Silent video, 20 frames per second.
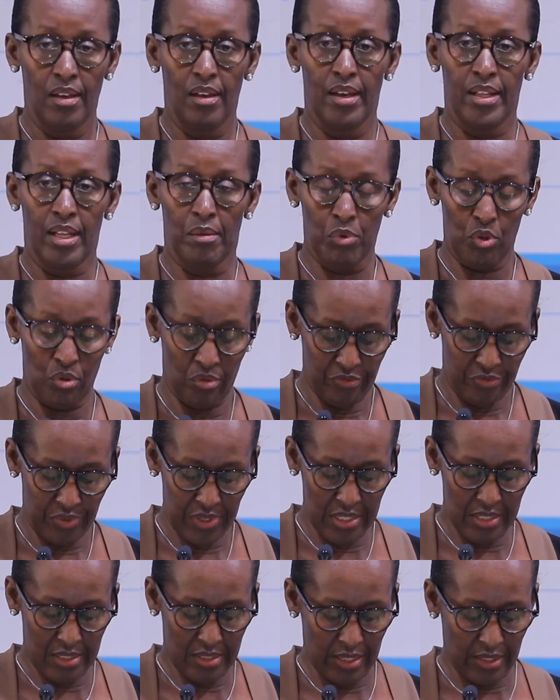And I'm
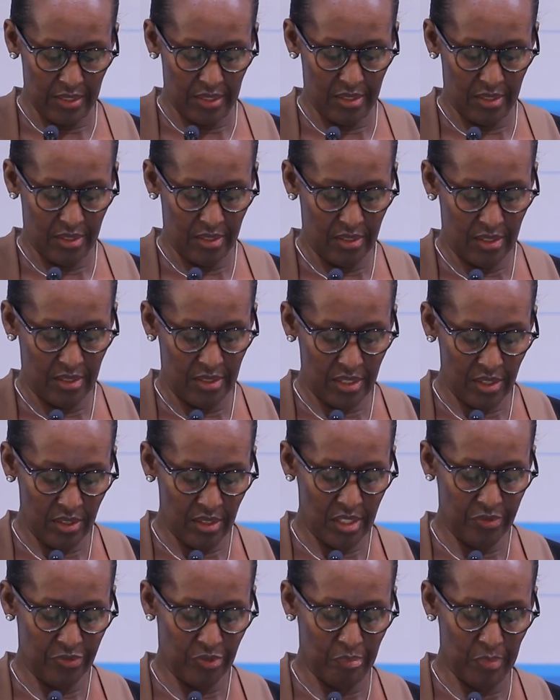convinced that
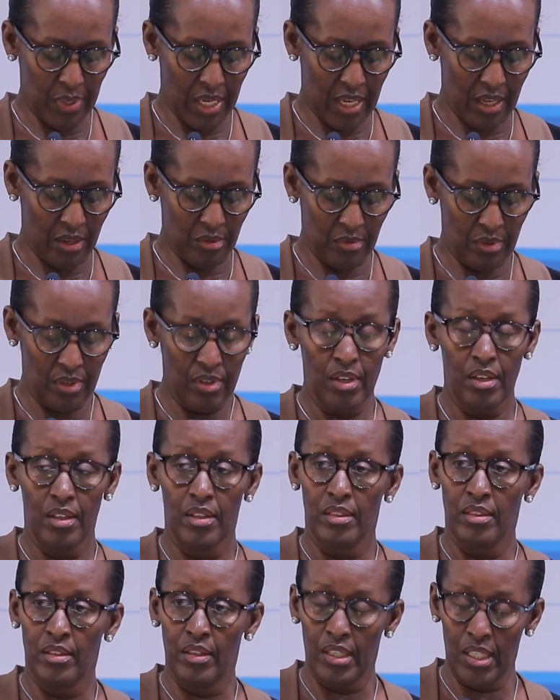years from now,
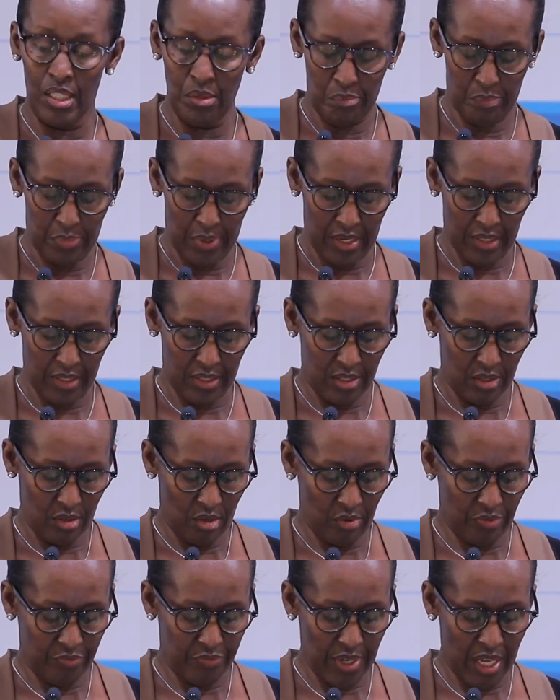the impact
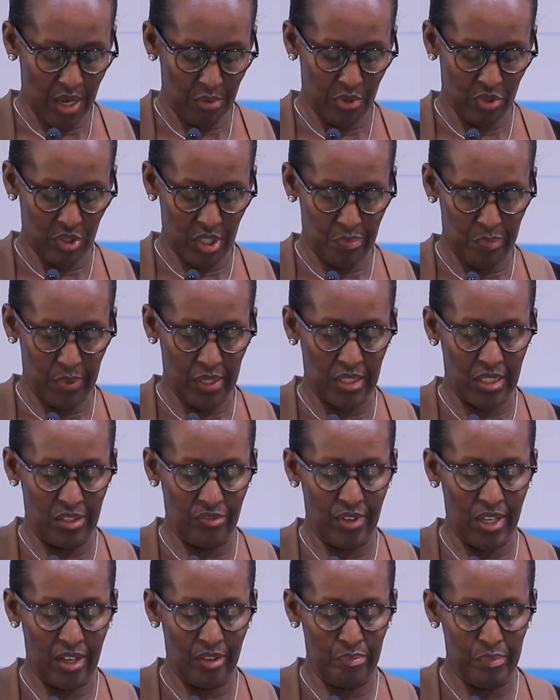of our
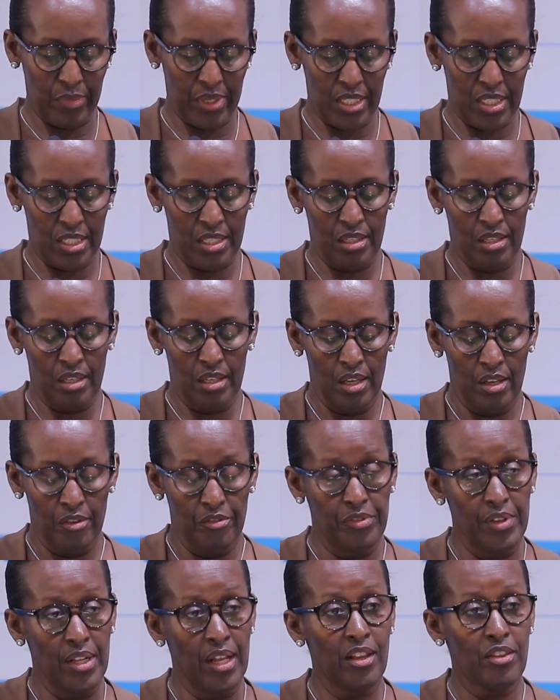respective governments,
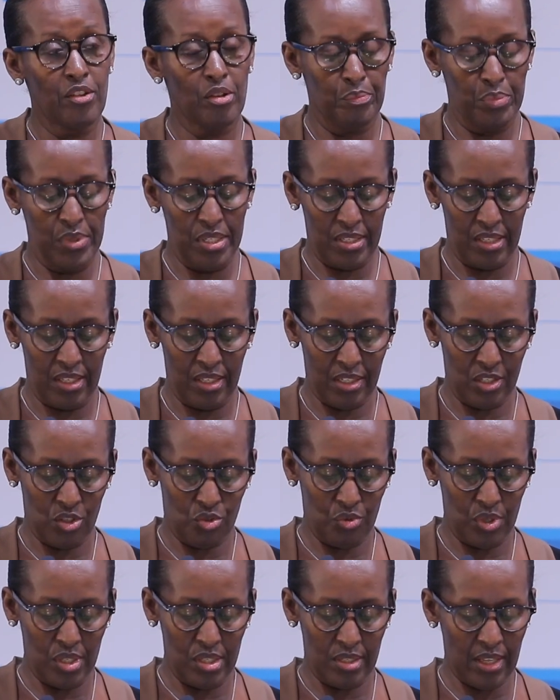philanthropist
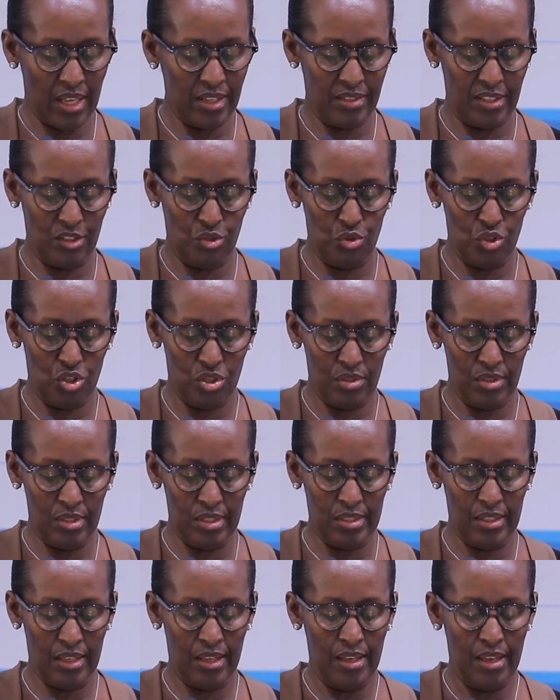industries,
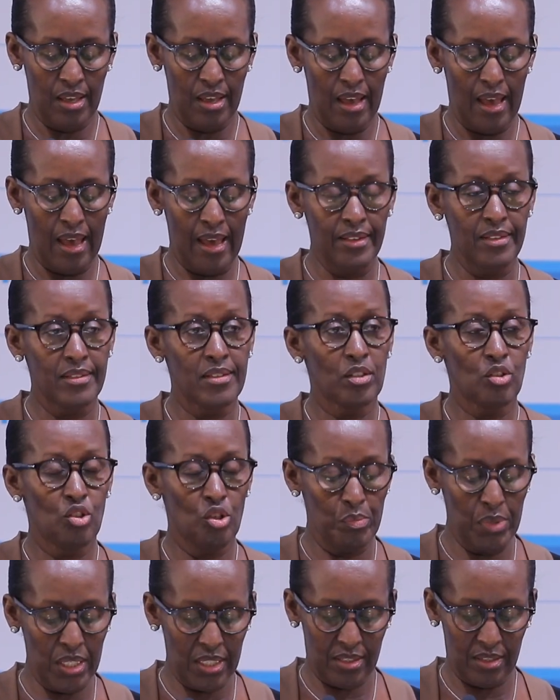institutions, and
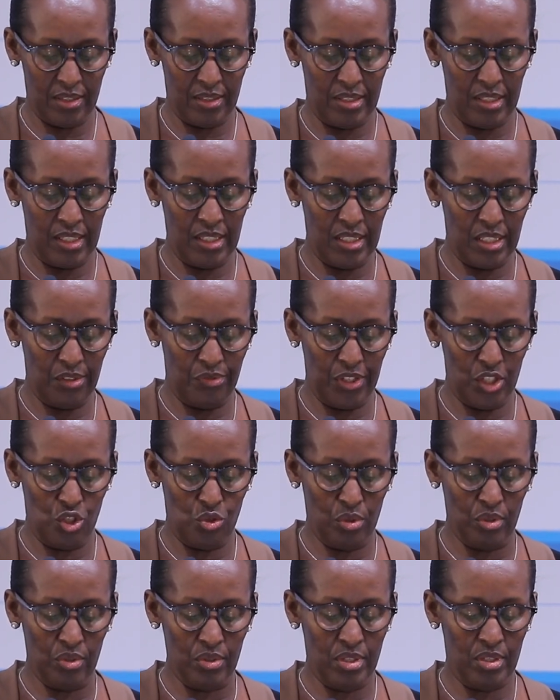committed
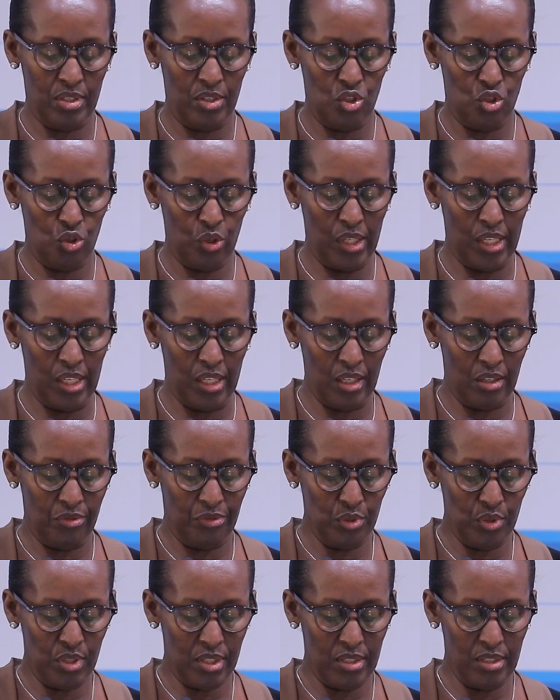individuals joining
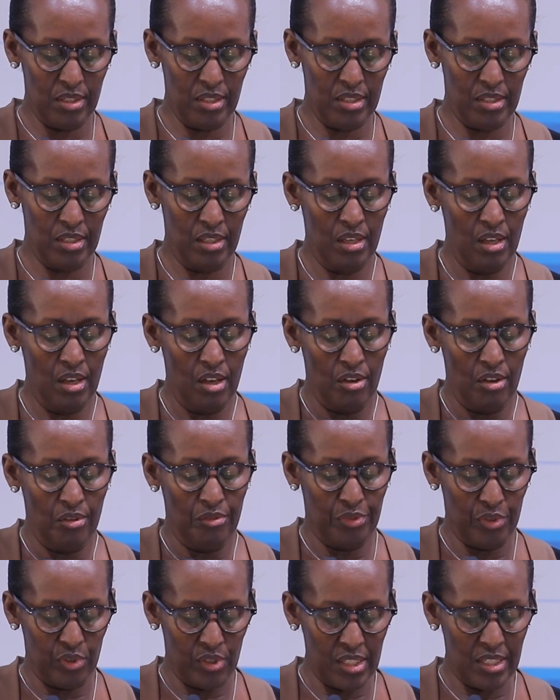forces
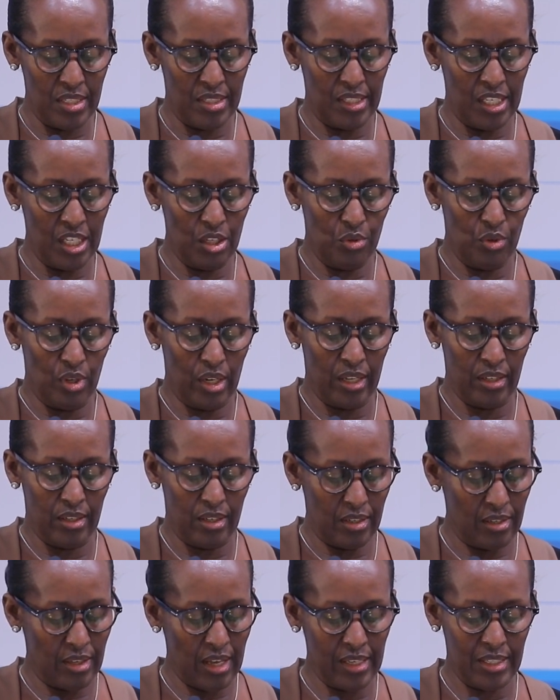for this
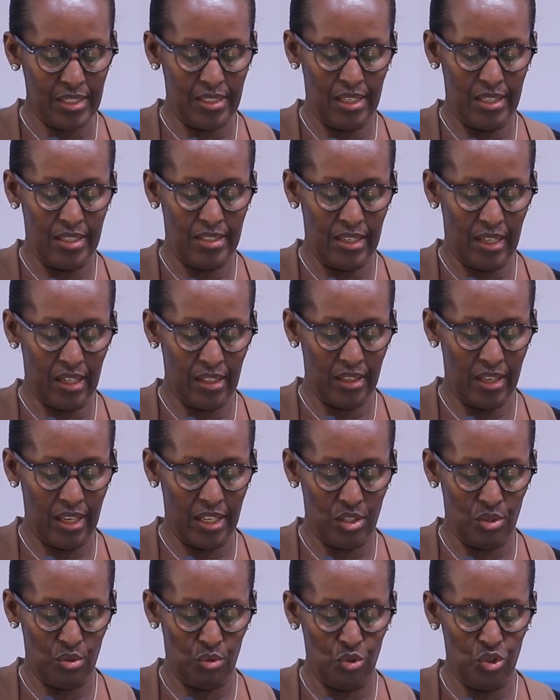equal access
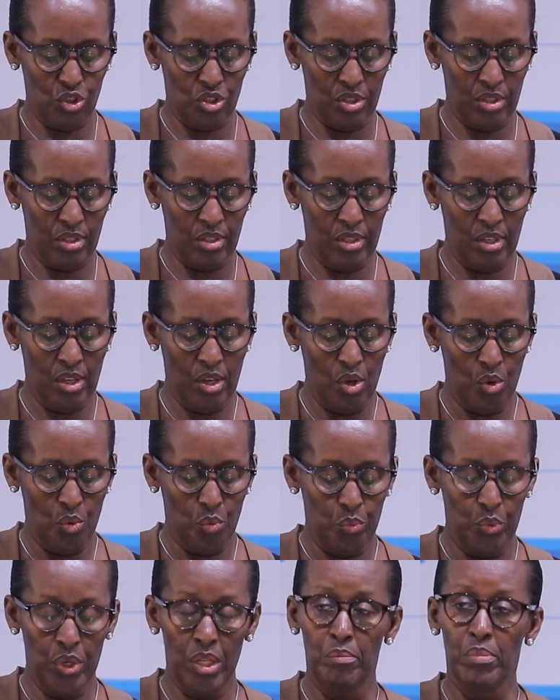healthcare solution
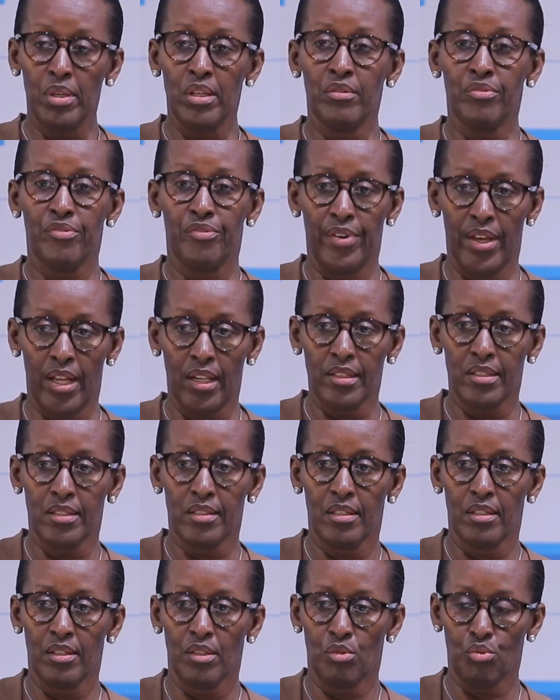will be
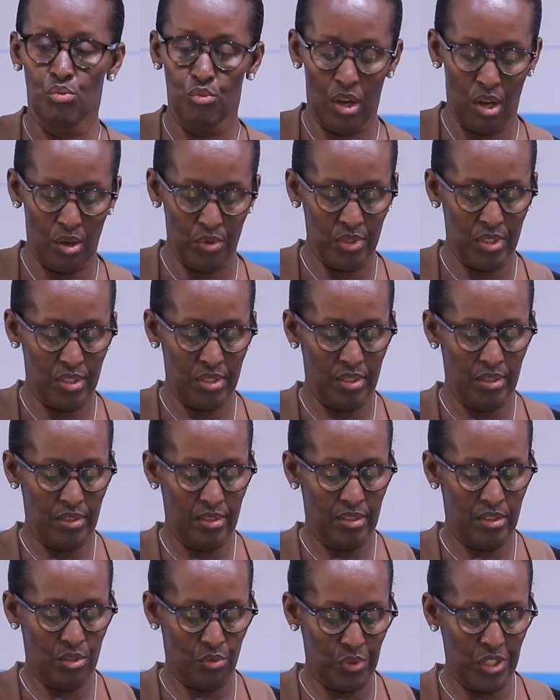felt throughout
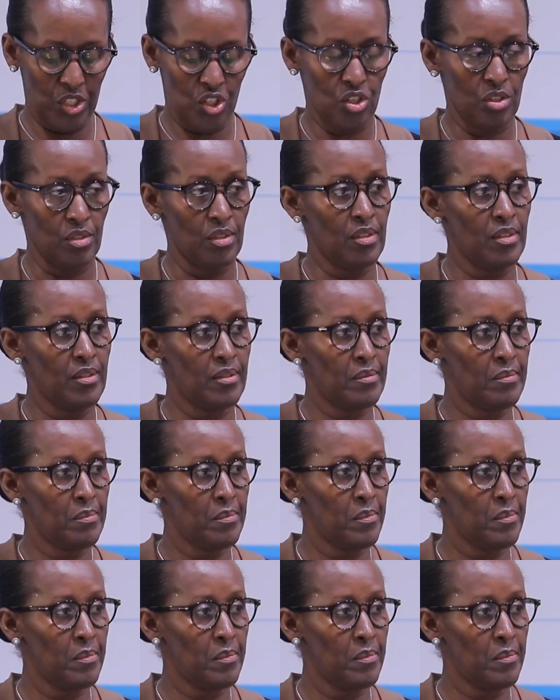the region.